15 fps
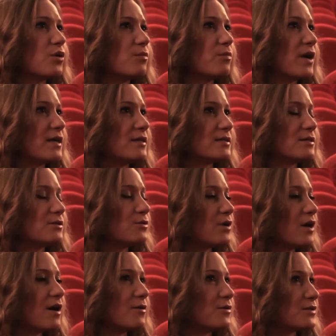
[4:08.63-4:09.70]
or buys a
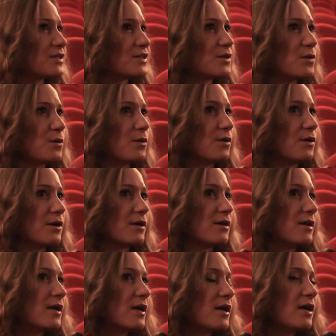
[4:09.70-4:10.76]
new house,
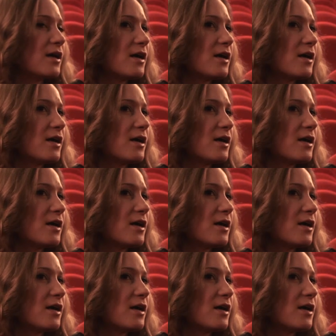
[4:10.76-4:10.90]
or